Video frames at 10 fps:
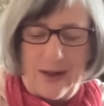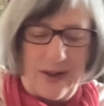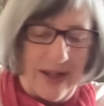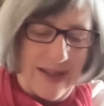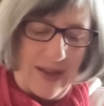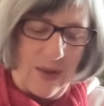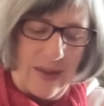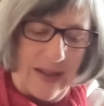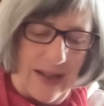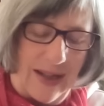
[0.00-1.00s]
Okay, so
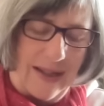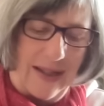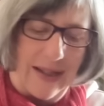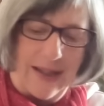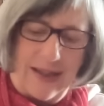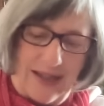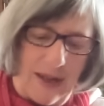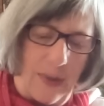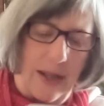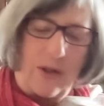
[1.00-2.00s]
it's a it's a
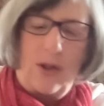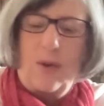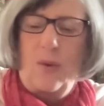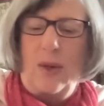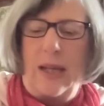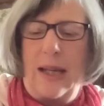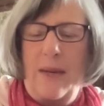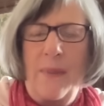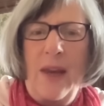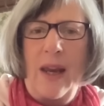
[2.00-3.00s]
double edged sword here.
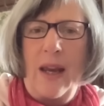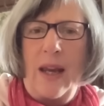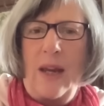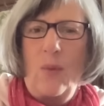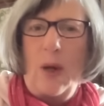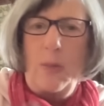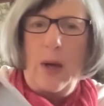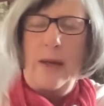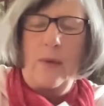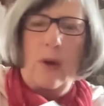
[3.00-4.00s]
In one
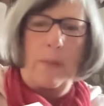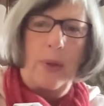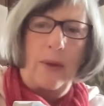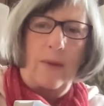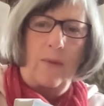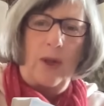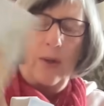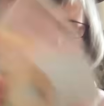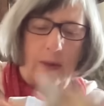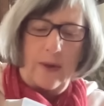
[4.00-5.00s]
way, you've got
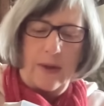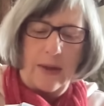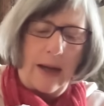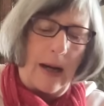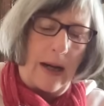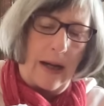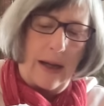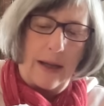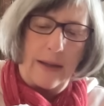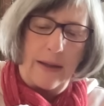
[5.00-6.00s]
perseverance and
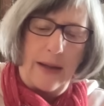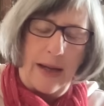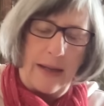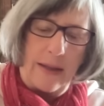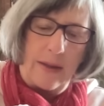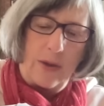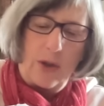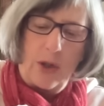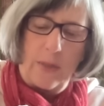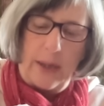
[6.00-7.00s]
uh, and
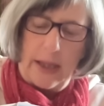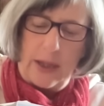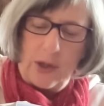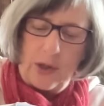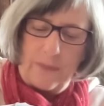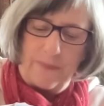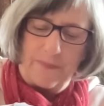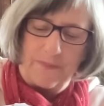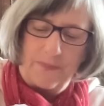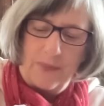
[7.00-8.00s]
determination,
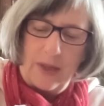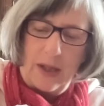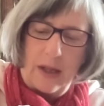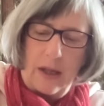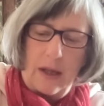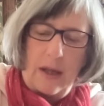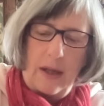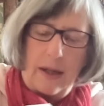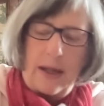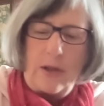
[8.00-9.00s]

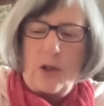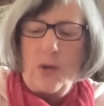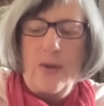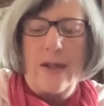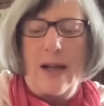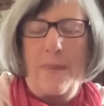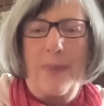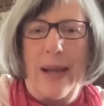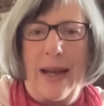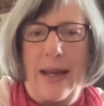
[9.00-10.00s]
and you should start
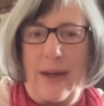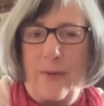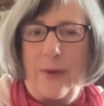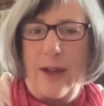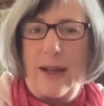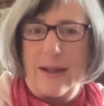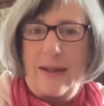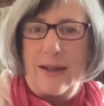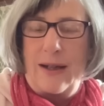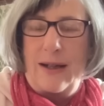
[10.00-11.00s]
planning for that
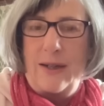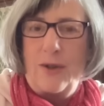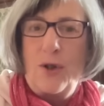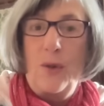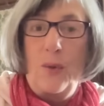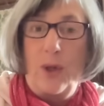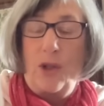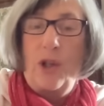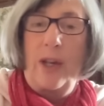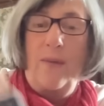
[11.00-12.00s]
uh, to
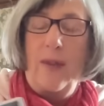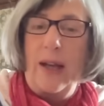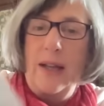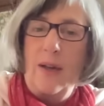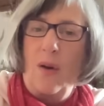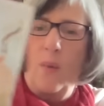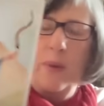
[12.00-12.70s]
achieve that goal.